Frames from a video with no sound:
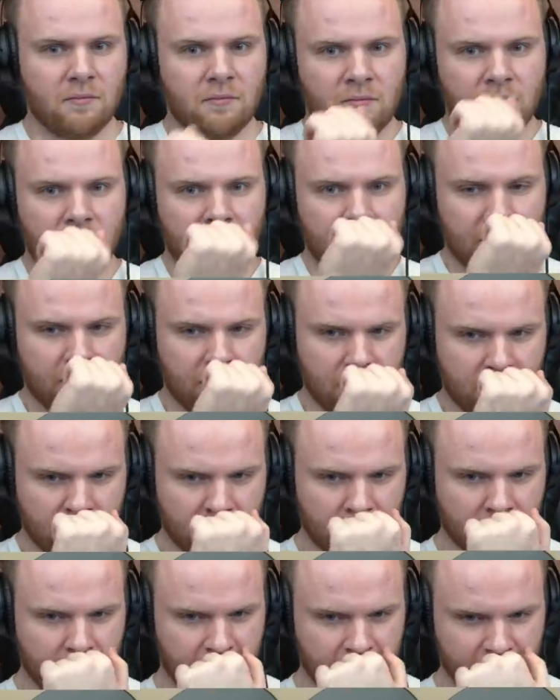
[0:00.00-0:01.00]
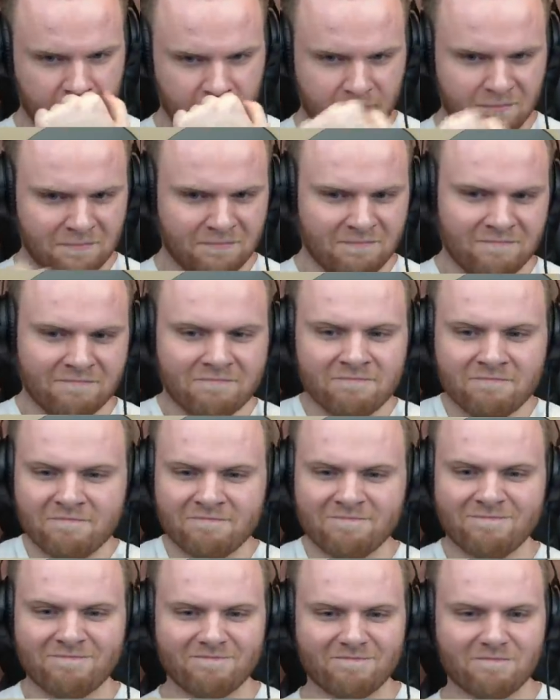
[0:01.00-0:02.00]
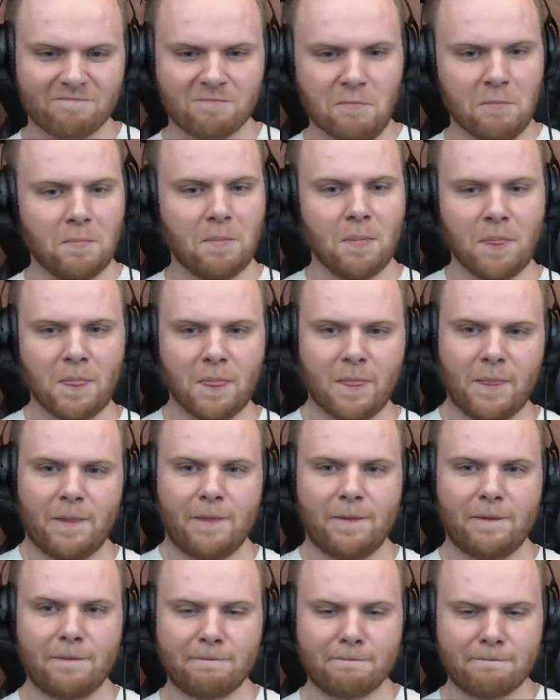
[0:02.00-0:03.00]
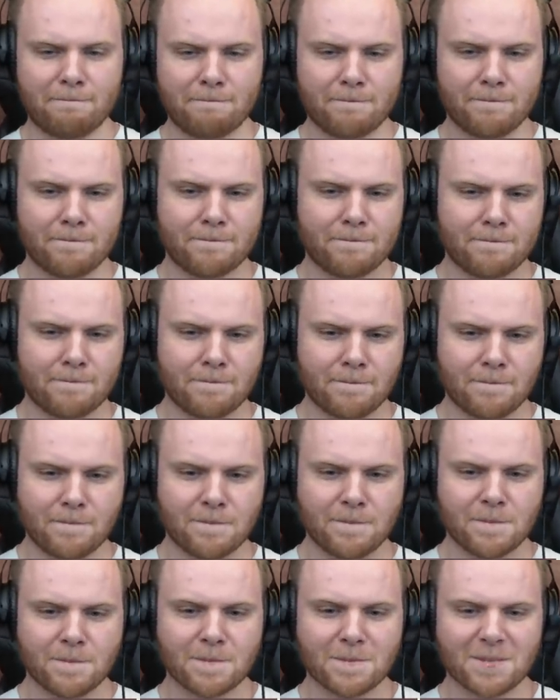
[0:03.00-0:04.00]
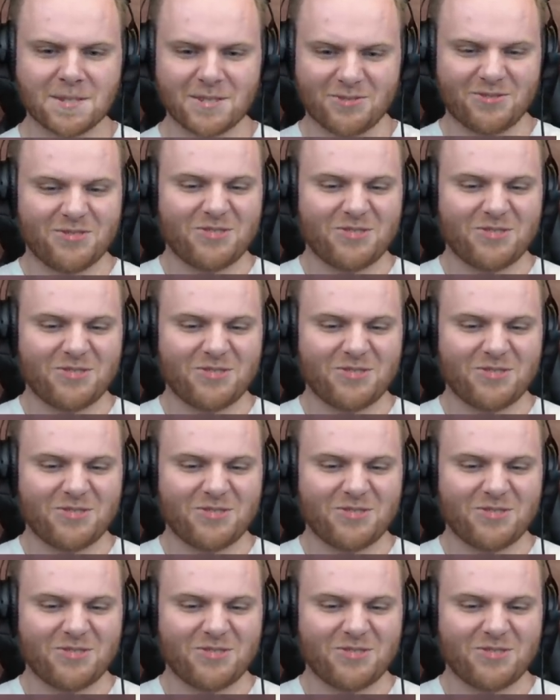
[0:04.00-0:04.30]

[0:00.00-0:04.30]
This person isn't speaking.